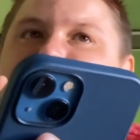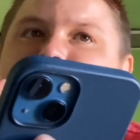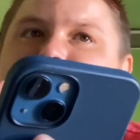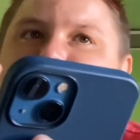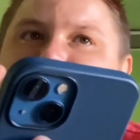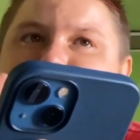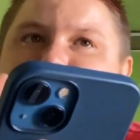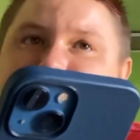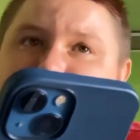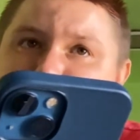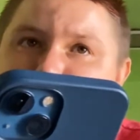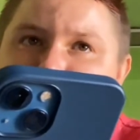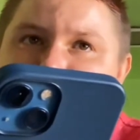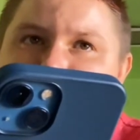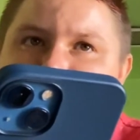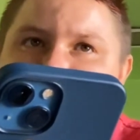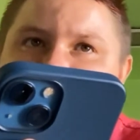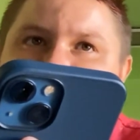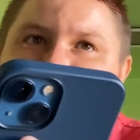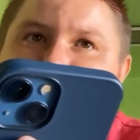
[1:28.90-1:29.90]
at some
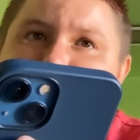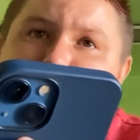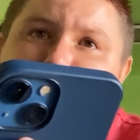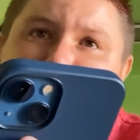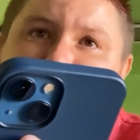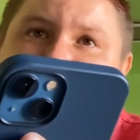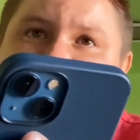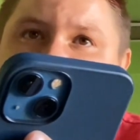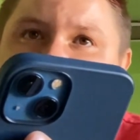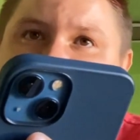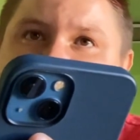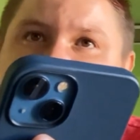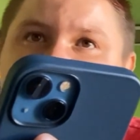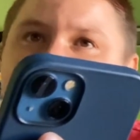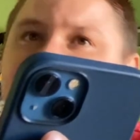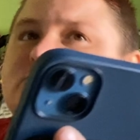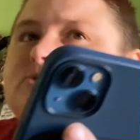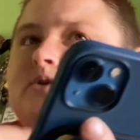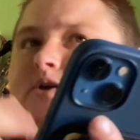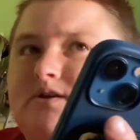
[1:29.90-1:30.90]
point. Probably two.
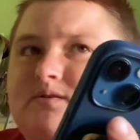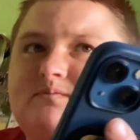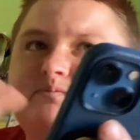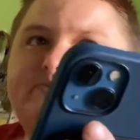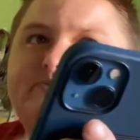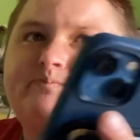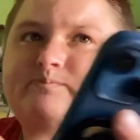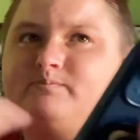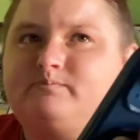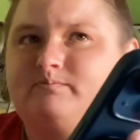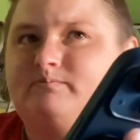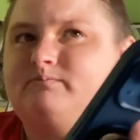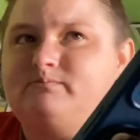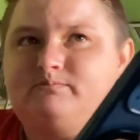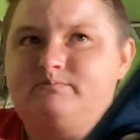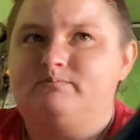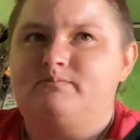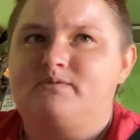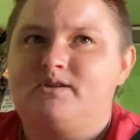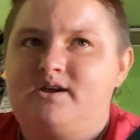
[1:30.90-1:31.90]
So I
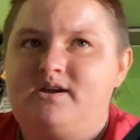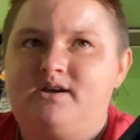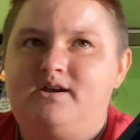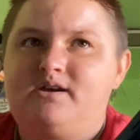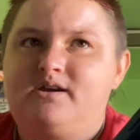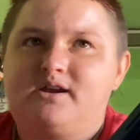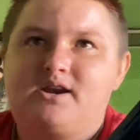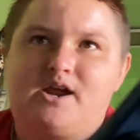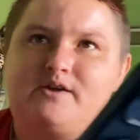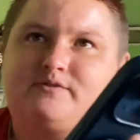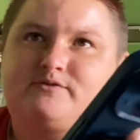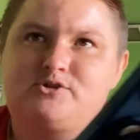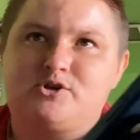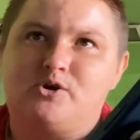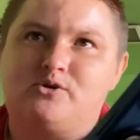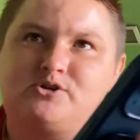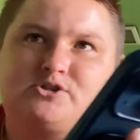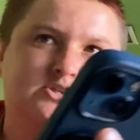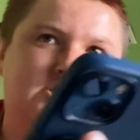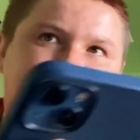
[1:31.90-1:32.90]
can have two,
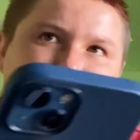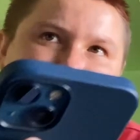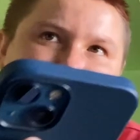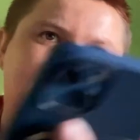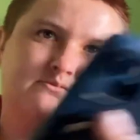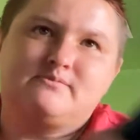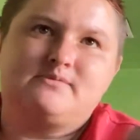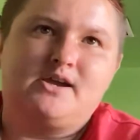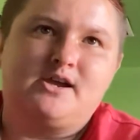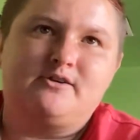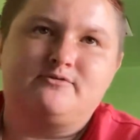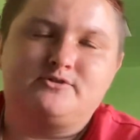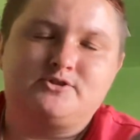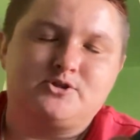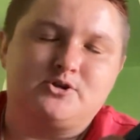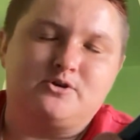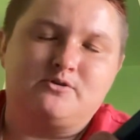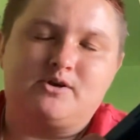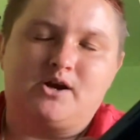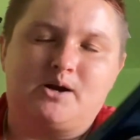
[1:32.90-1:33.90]
just like I have
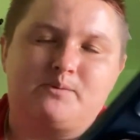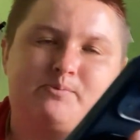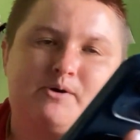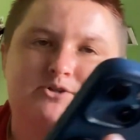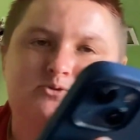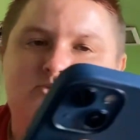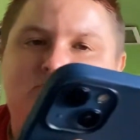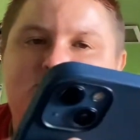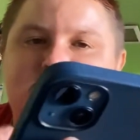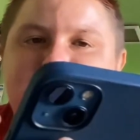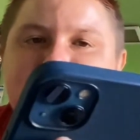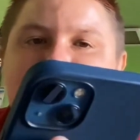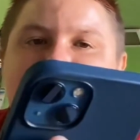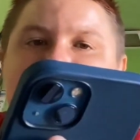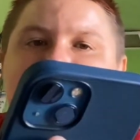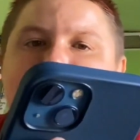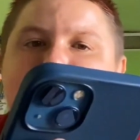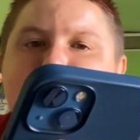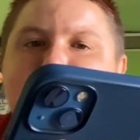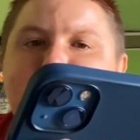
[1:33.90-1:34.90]
two AirPods ones.
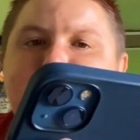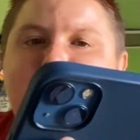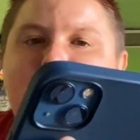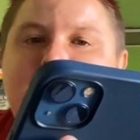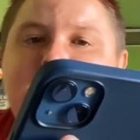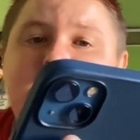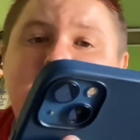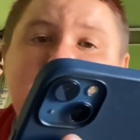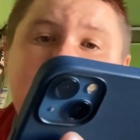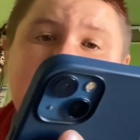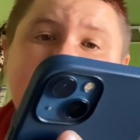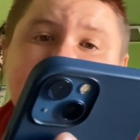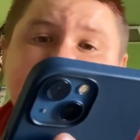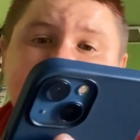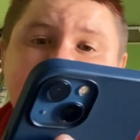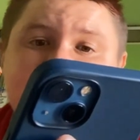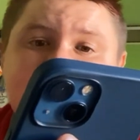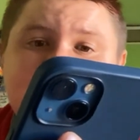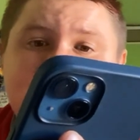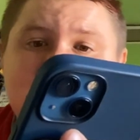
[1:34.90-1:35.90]
But
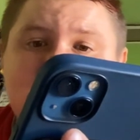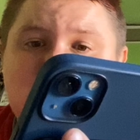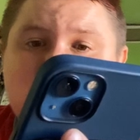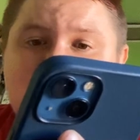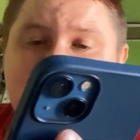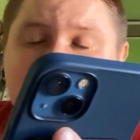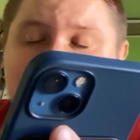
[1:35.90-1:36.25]
when